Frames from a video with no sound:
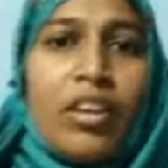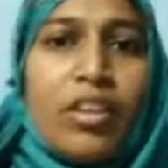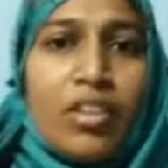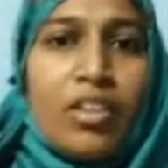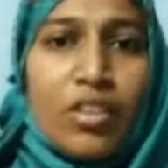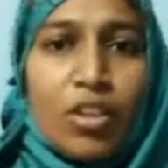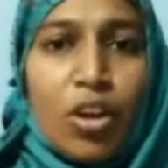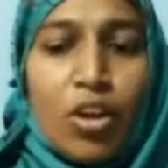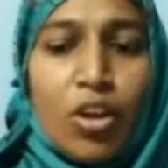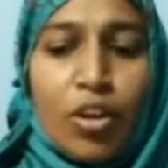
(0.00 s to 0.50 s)

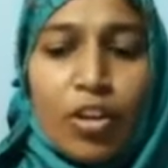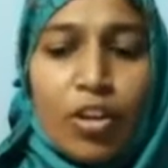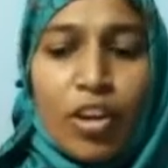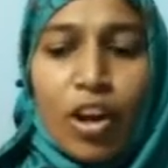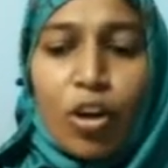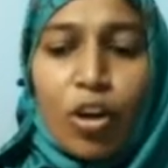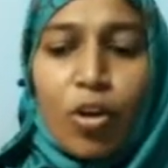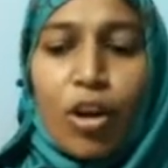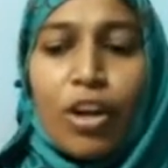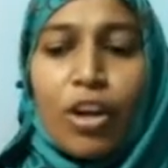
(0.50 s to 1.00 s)
So you
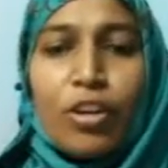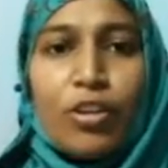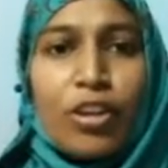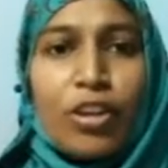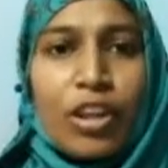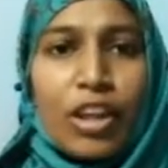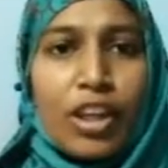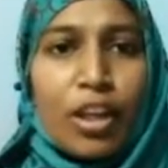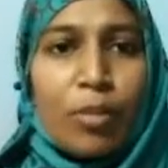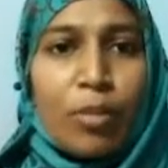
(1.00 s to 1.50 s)
are going to
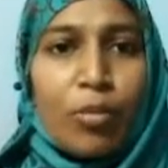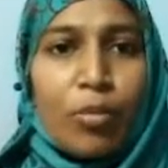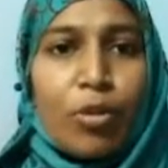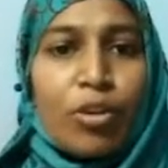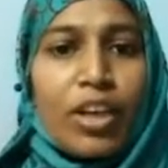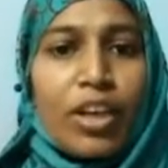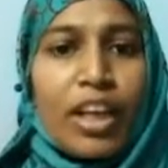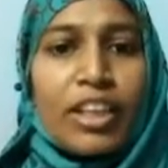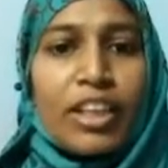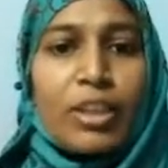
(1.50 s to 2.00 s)
learn
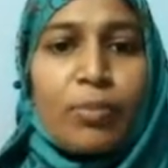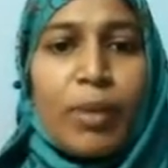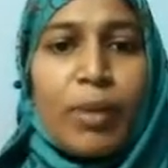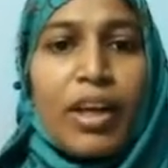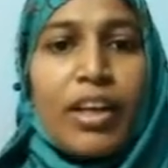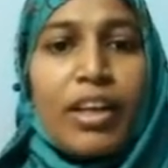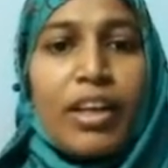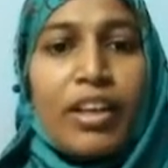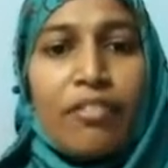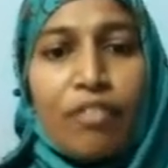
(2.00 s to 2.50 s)
about
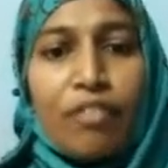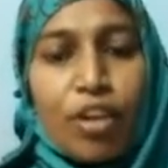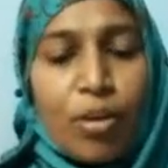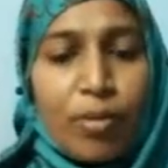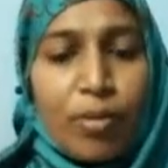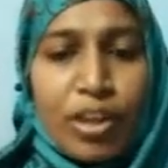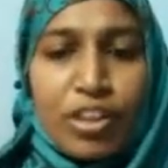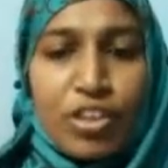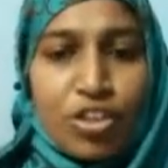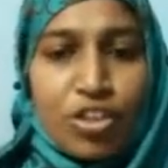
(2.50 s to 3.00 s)
expanded
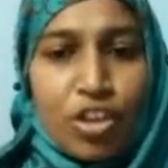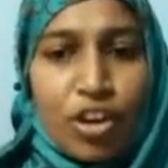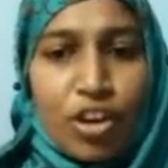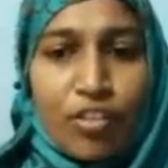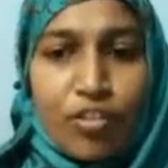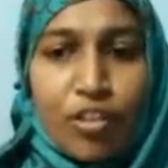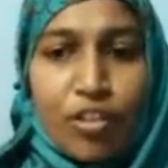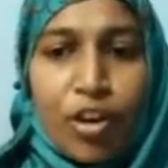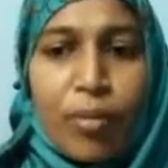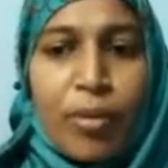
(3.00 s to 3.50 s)
form and short
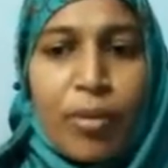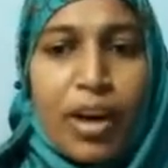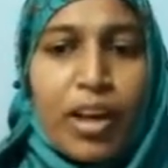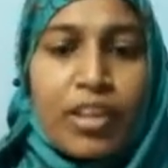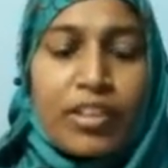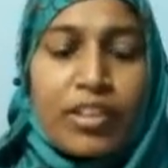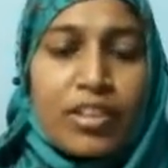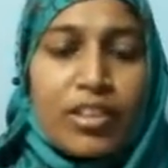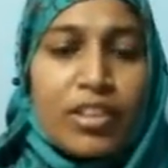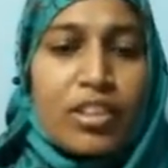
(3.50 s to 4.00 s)
form,
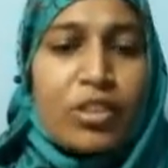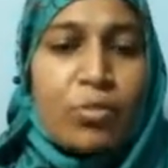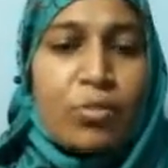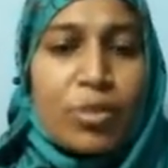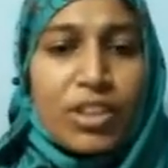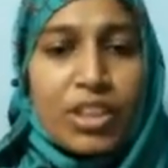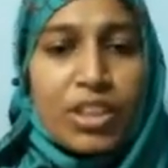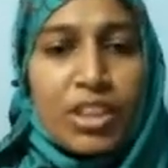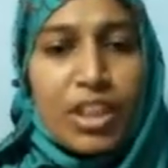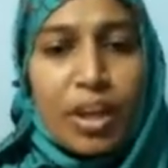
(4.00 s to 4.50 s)
and this is
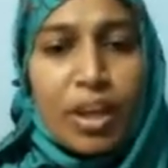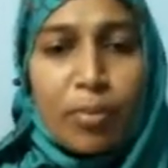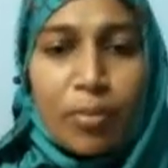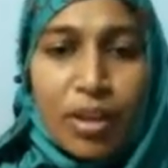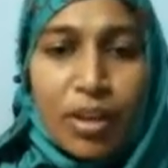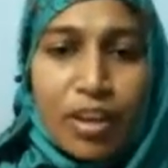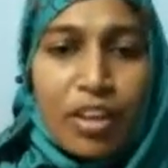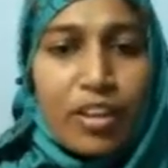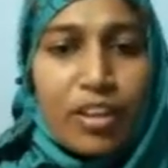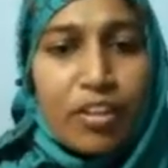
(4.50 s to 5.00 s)
question
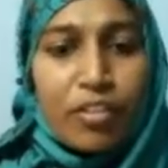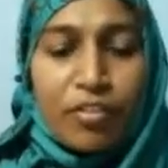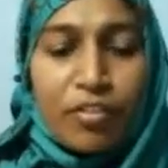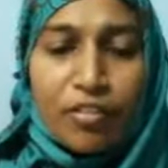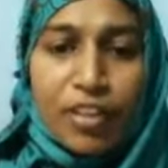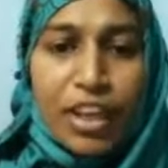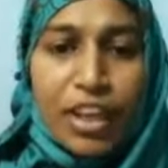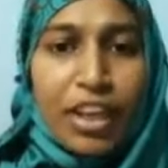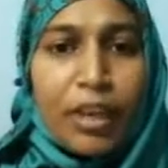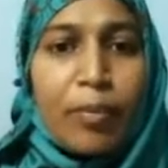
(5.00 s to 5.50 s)
number
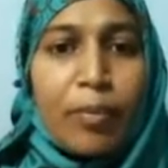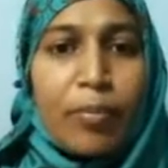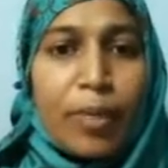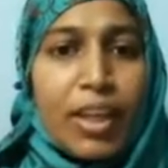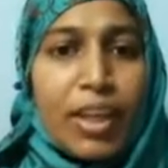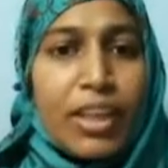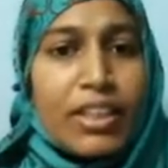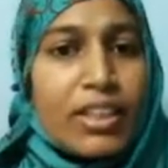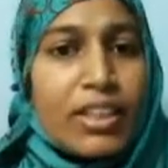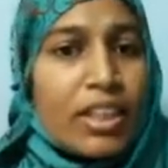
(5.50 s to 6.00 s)
5.
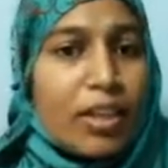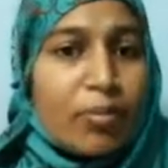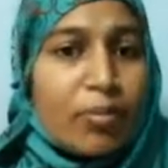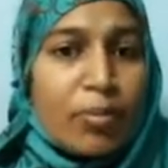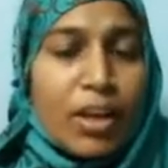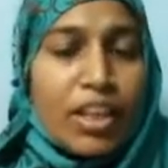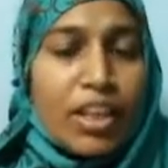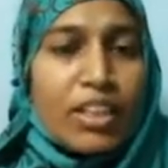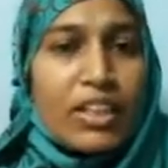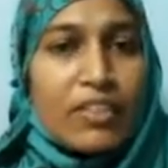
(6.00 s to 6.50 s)
Place and
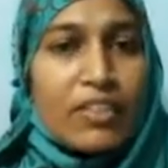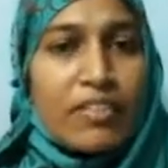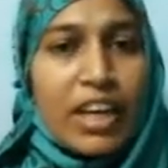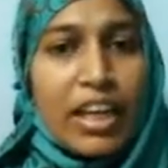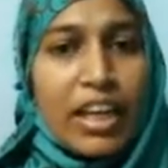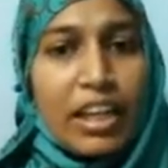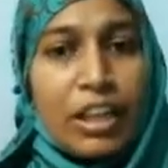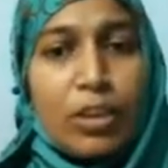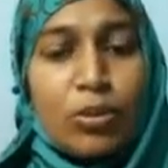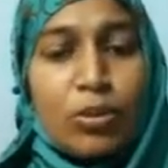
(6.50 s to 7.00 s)
place
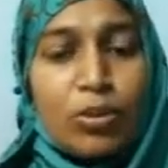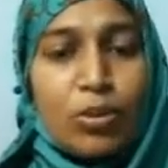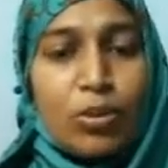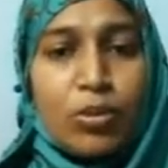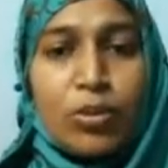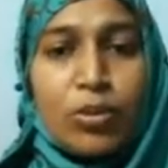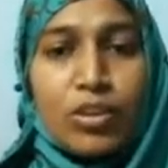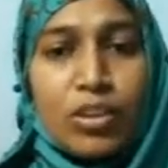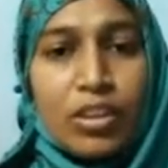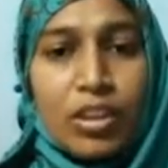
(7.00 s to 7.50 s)
value
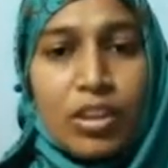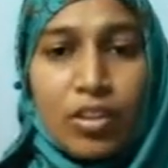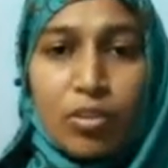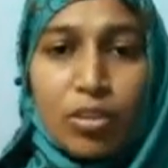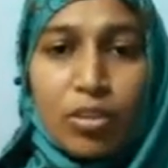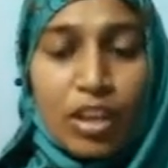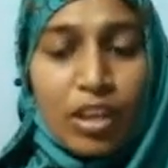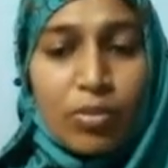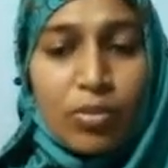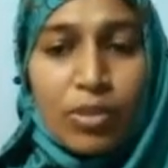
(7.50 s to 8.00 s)

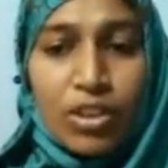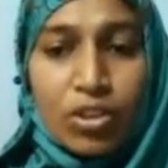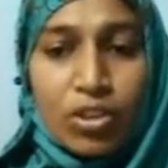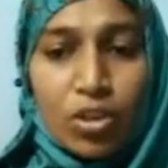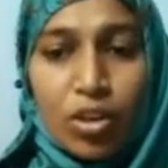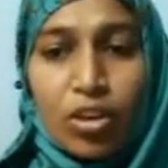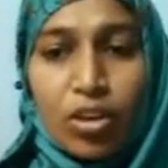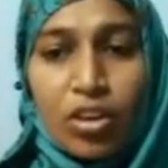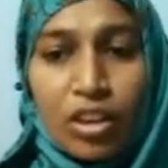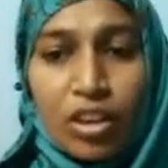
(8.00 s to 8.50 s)
that we
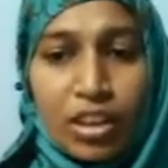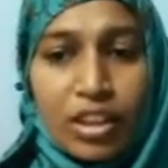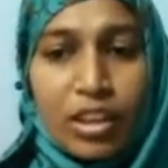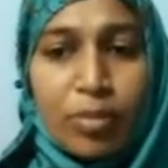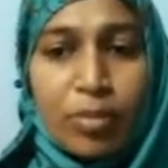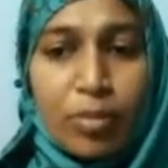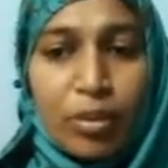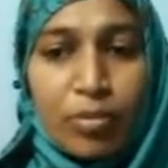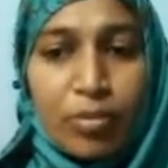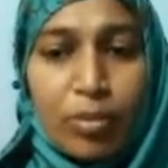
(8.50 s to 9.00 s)
saw a
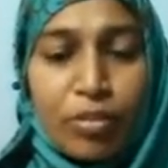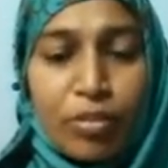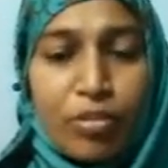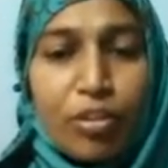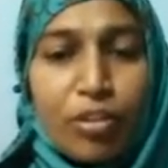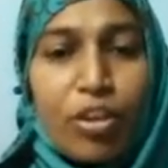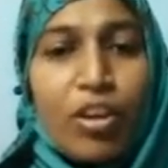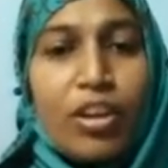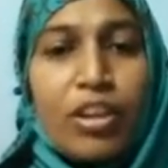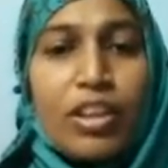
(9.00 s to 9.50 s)
little bit
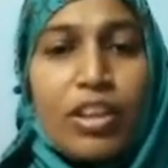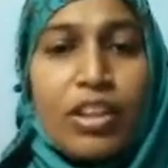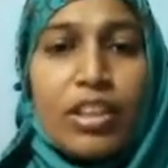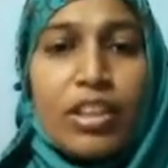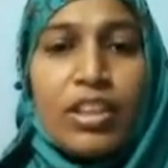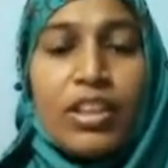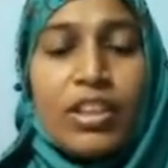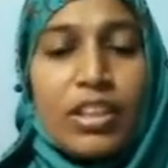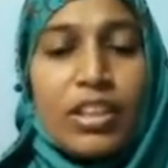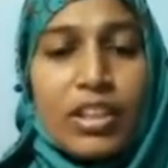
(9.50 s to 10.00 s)
before
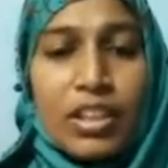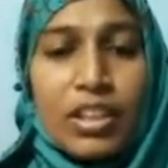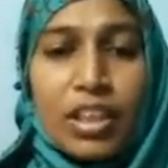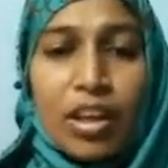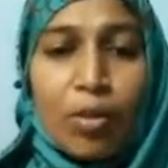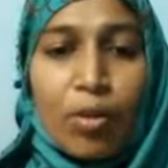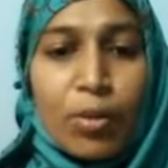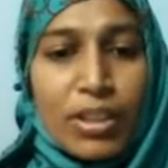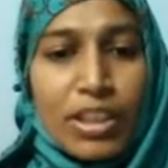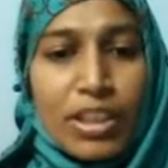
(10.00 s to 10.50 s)
is
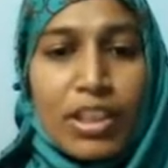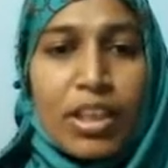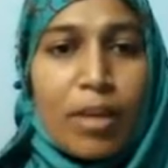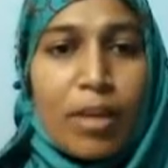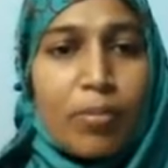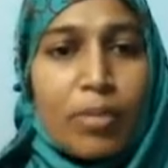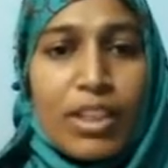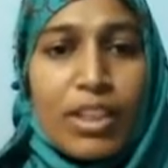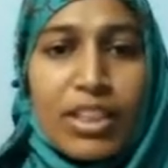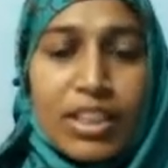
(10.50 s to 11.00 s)
question
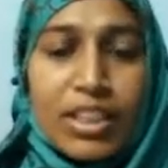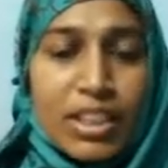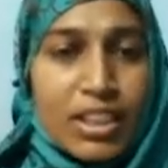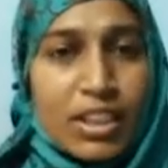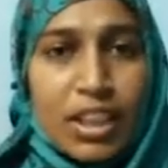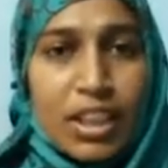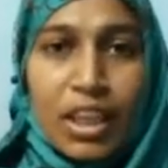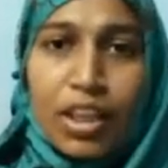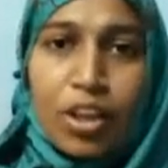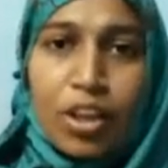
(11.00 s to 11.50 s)
number
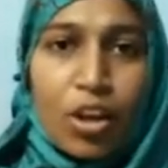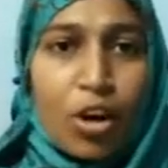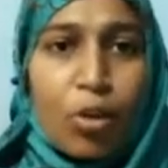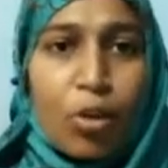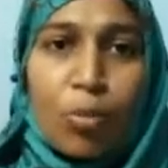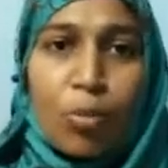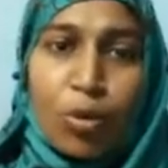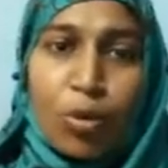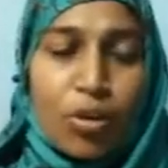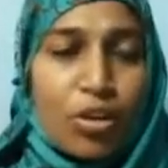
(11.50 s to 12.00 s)
6 in
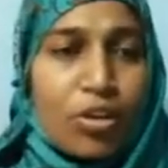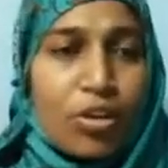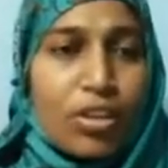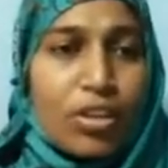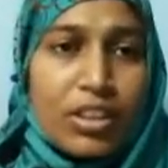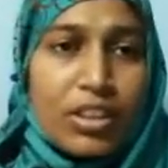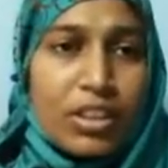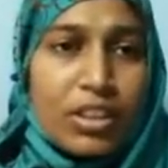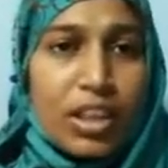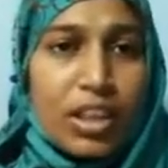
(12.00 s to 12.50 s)
your book.
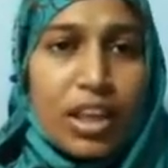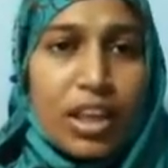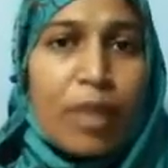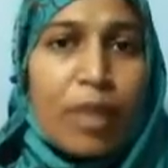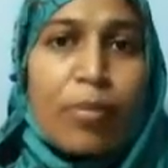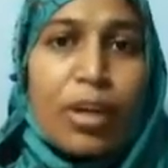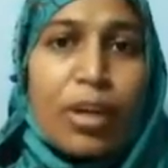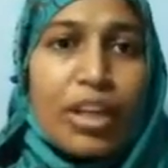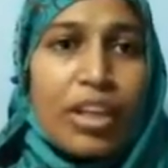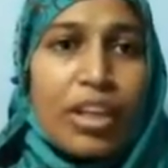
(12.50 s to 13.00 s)
Is it clear,
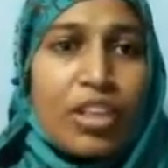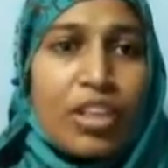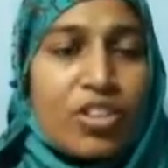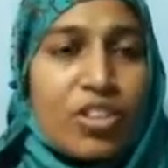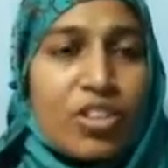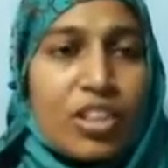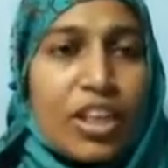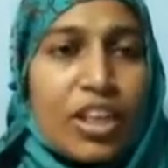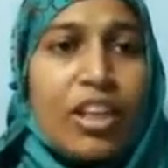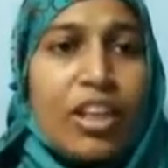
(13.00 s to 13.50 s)
my dear
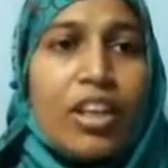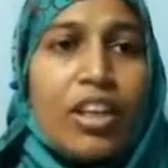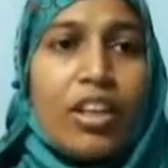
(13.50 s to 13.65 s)
children?